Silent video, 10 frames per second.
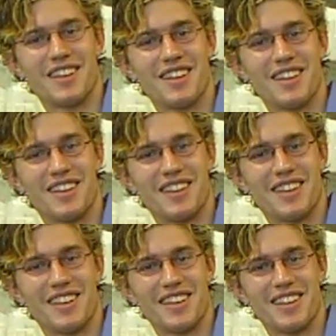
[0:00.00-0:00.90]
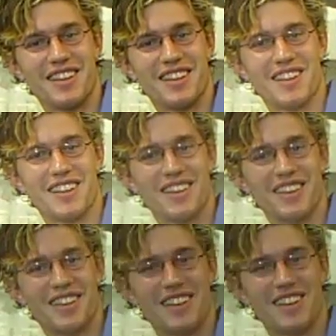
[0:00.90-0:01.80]

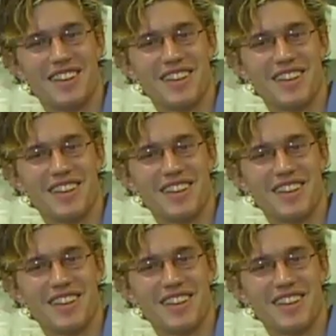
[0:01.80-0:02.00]
Nothing is said.